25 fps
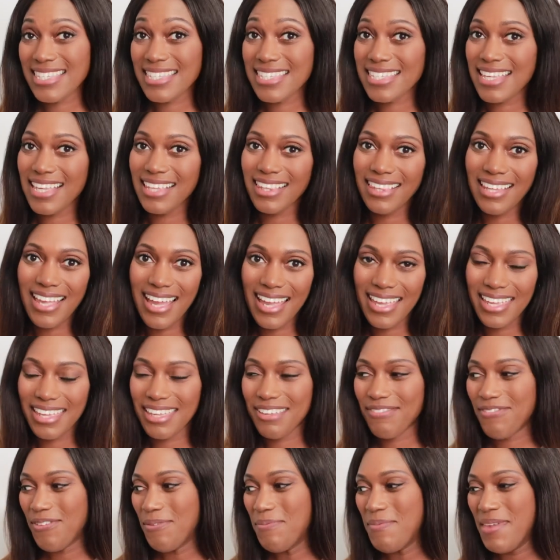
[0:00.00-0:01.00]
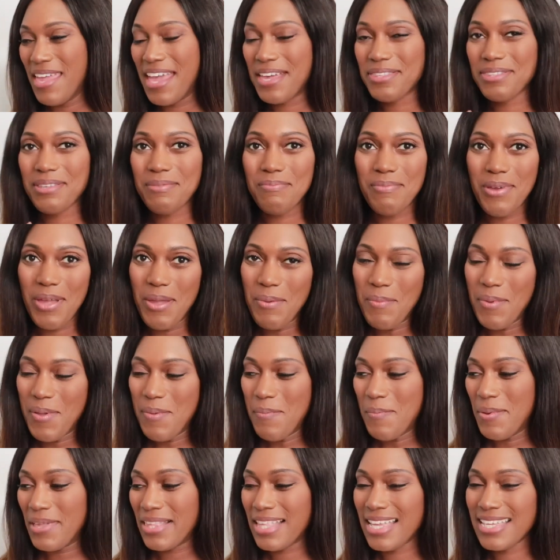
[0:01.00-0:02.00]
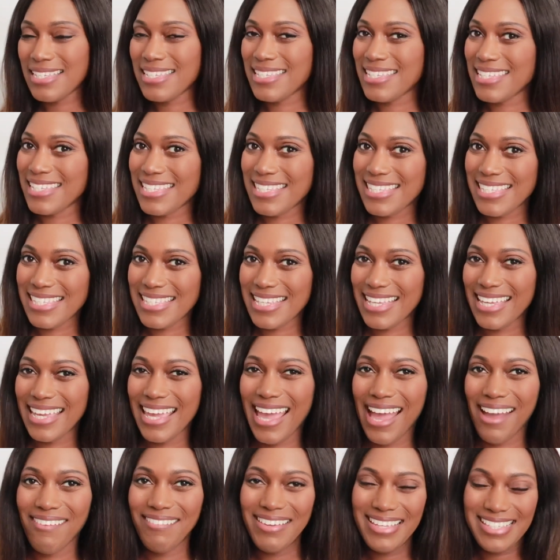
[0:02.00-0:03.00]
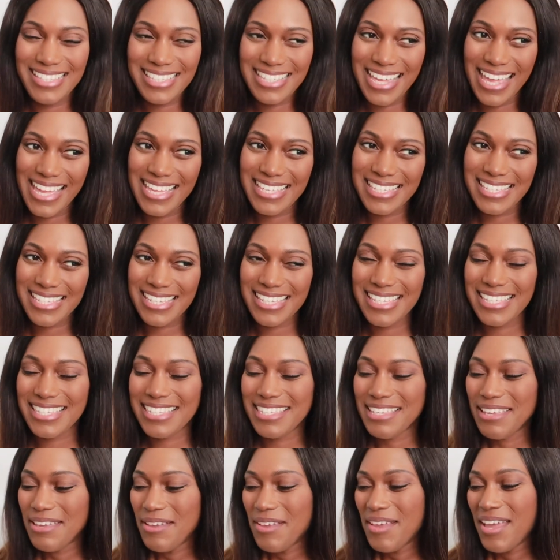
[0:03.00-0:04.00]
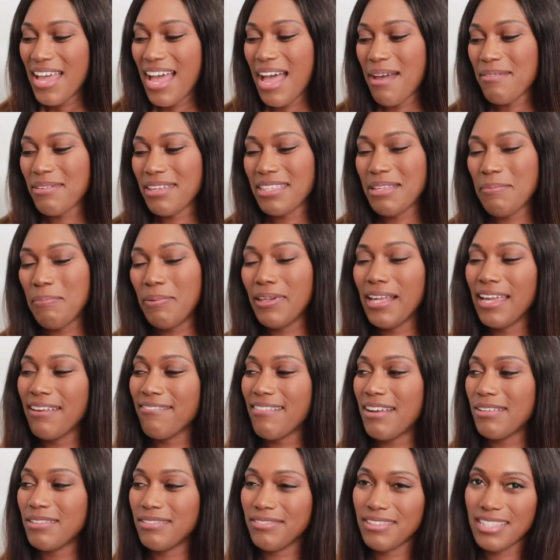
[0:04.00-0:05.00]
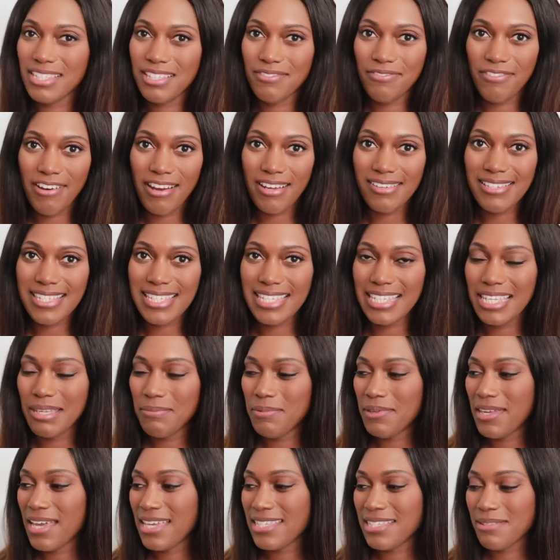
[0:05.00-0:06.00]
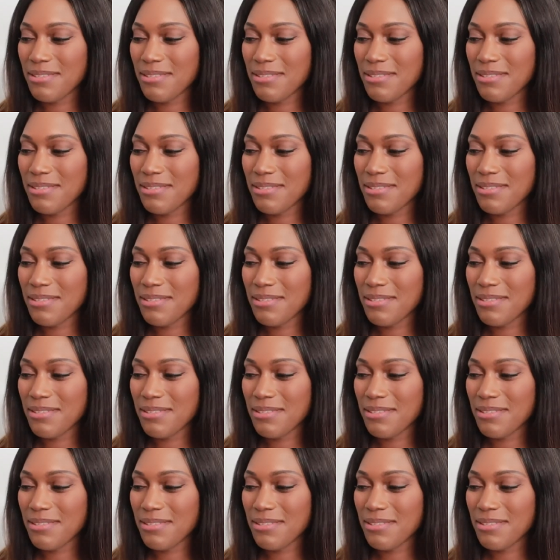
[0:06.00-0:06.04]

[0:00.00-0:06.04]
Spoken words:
is a like for me at the moment, but let's just see how it changes. I'm going to play around with this fragrance and keep you guys